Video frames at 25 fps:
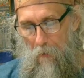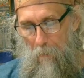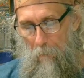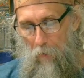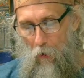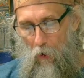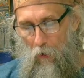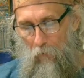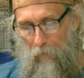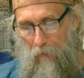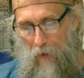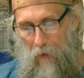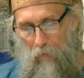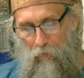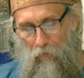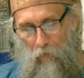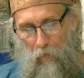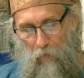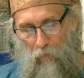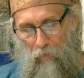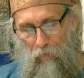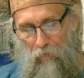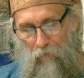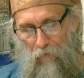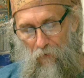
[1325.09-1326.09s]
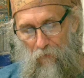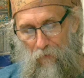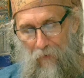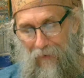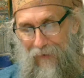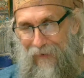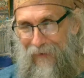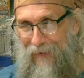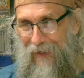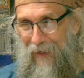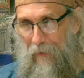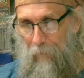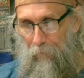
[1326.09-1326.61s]
Paul now turns to the
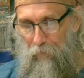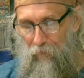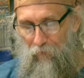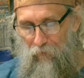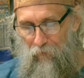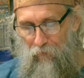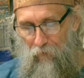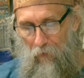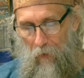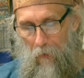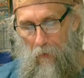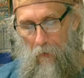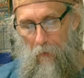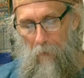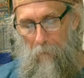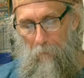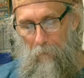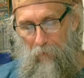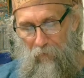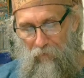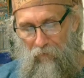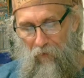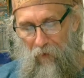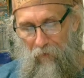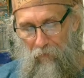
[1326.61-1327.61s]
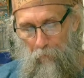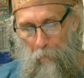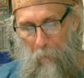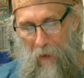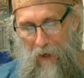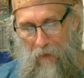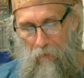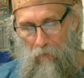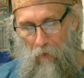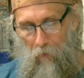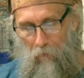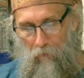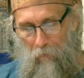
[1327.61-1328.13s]
gifts possessed
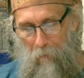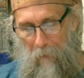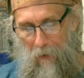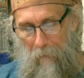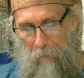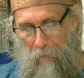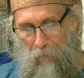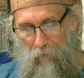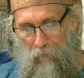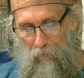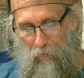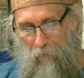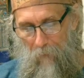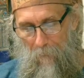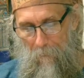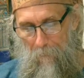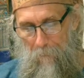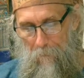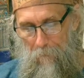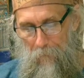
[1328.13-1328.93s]
by those members.